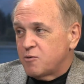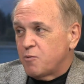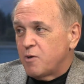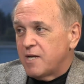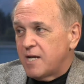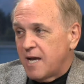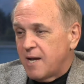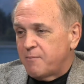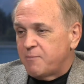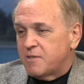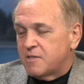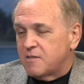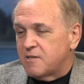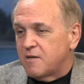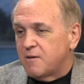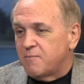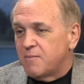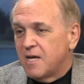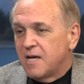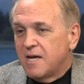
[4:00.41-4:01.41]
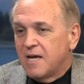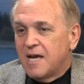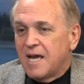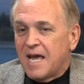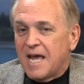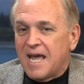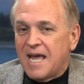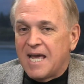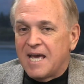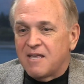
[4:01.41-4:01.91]
is what happens to them.
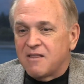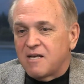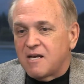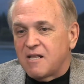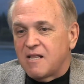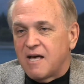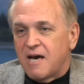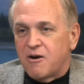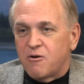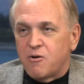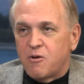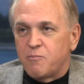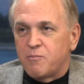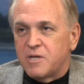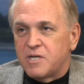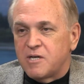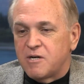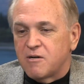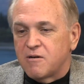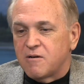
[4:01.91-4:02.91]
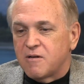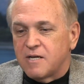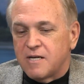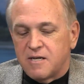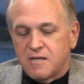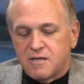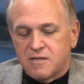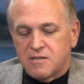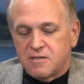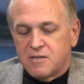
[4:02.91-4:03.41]
And the collateral material
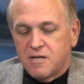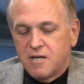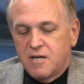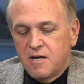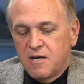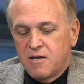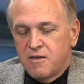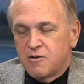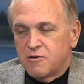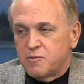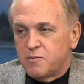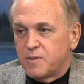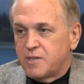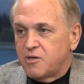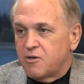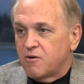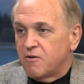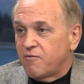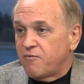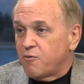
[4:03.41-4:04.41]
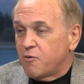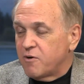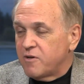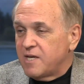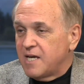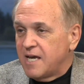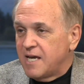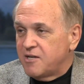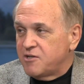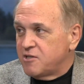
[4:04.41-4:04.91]
is there's material for
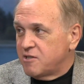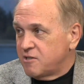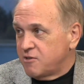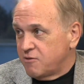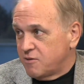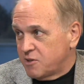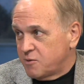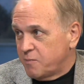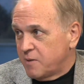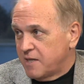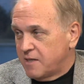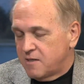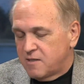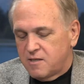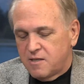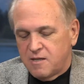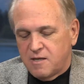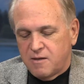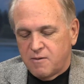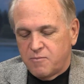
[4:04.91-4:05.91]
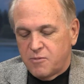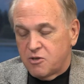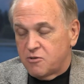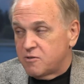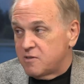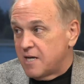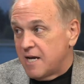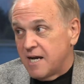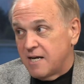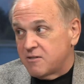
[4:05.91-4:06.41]
the agent to explain it to them.
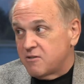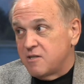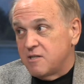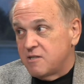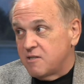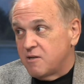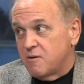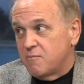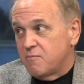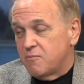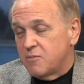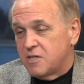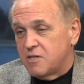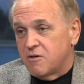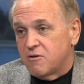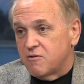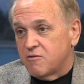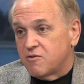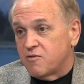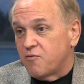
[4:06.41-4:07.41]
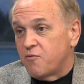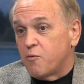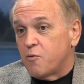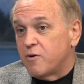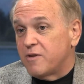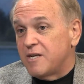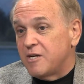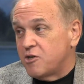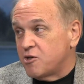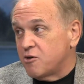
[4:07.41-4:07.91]
There's actually some materials
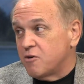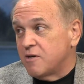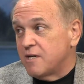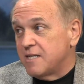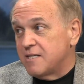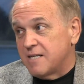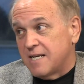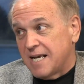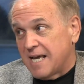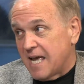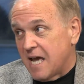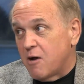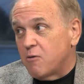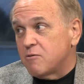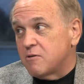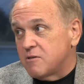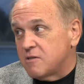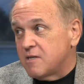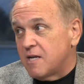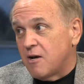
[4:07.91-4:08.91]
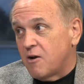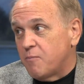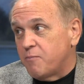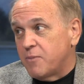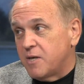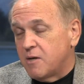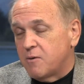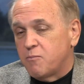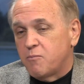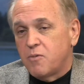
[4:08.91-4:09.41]
for the attorneys and accountants to help
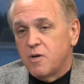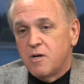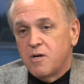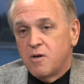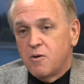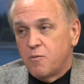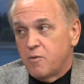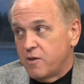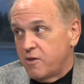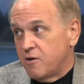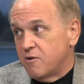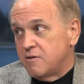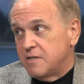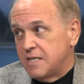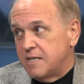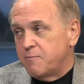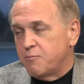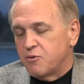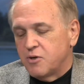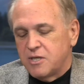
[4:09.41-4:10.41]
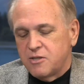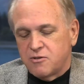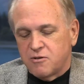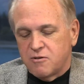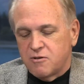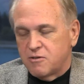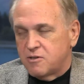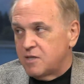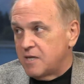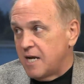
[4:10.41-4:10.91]
mm -hmm. them with their deep
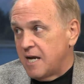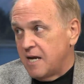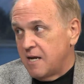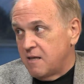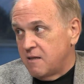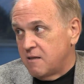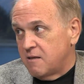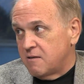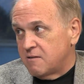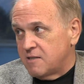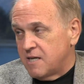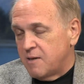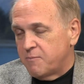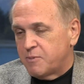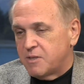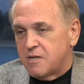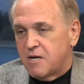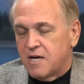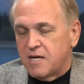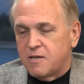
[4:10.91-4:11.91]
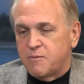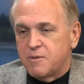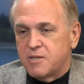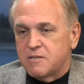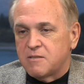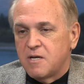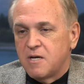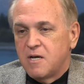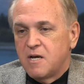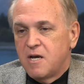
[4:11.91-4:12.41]
research and the sample
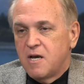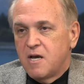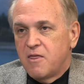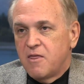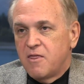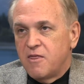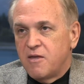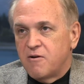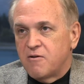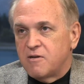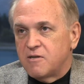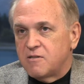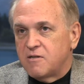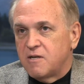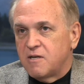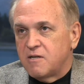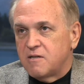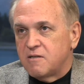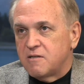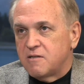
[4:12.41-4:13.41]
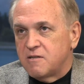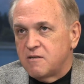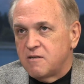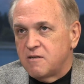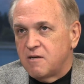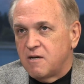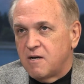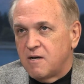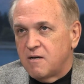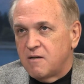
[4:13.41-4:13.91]
documents. There is then
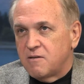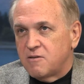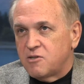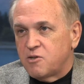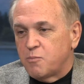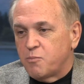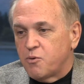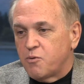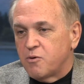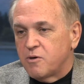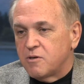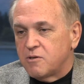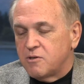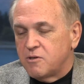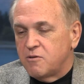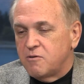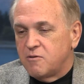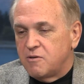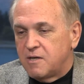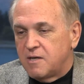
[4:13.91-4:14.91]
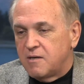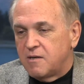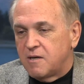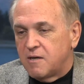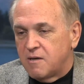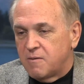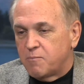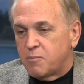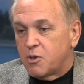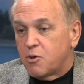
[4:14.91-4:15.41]
uh, support to
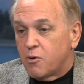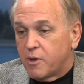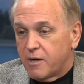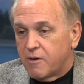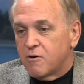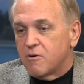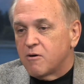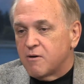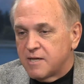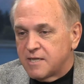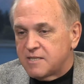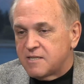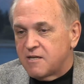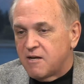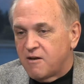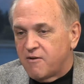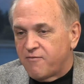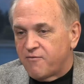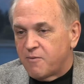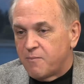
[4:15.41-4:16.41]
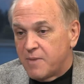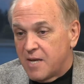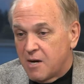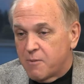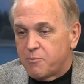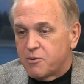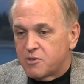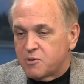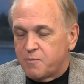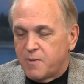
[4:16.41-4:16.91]
the employer itself from
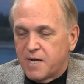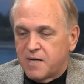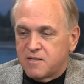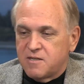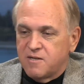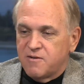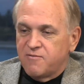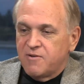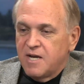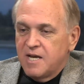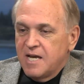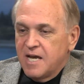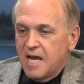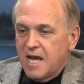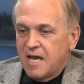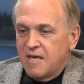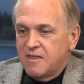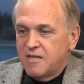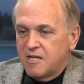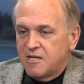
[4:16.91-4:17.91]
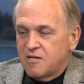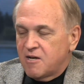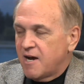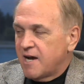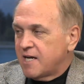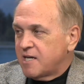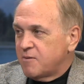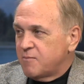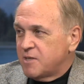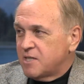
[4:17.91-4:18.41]
their perspective, and then
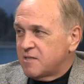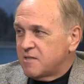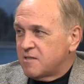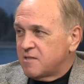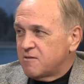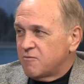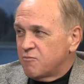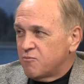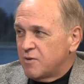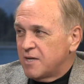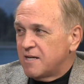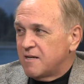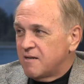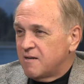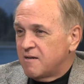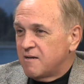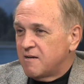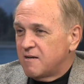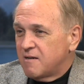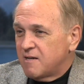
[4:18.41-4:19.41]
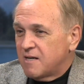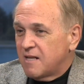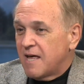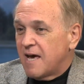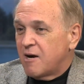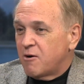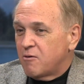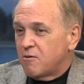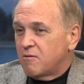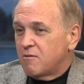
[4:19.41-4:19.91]
documents written
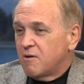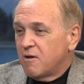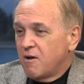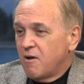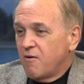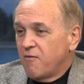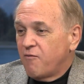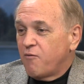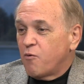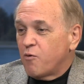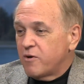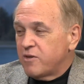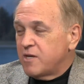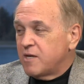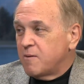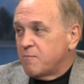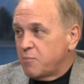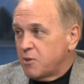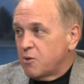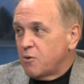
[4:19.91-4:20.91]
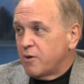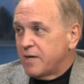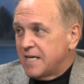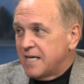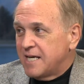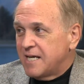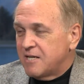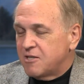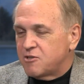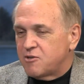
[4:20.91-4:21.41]
collateral for the
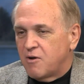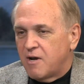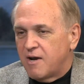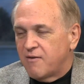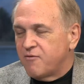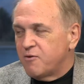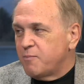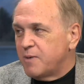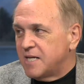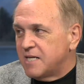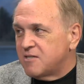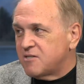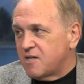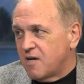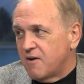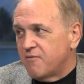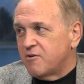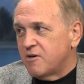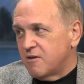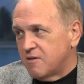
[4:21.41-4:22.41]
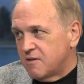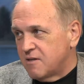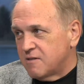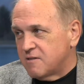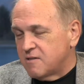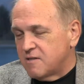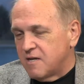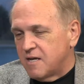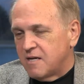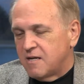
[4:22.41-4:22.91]
employee. So everybody's covered on
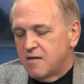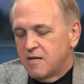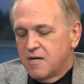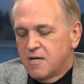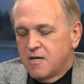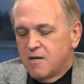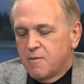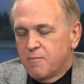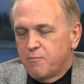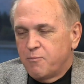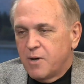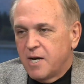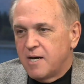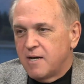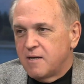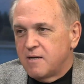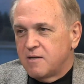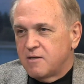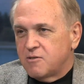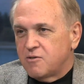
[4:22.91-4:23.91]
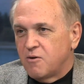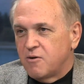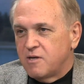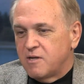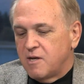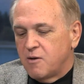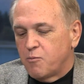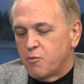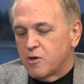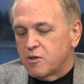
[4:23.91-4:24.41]
this thing. But so
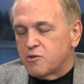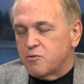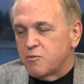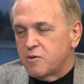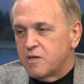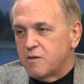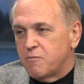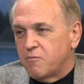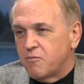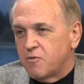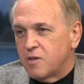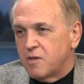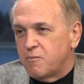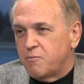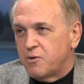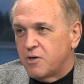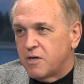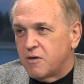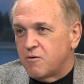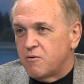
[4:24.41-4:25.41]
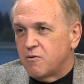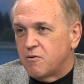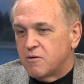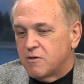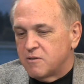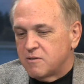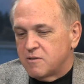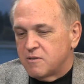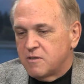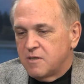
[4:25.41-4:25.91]
it, it works really, really pretty
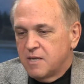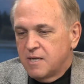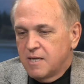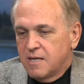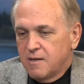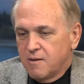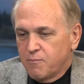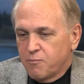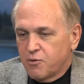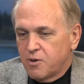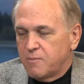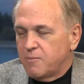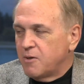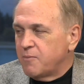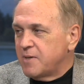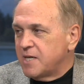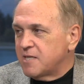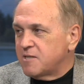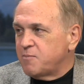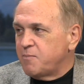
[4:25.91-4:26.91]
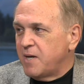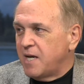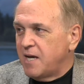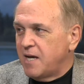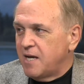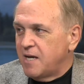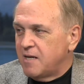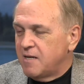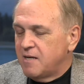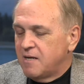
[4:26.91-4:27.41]
cool. Is premium gets
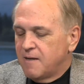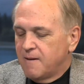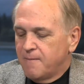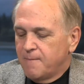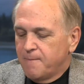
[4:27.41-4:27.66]
paid,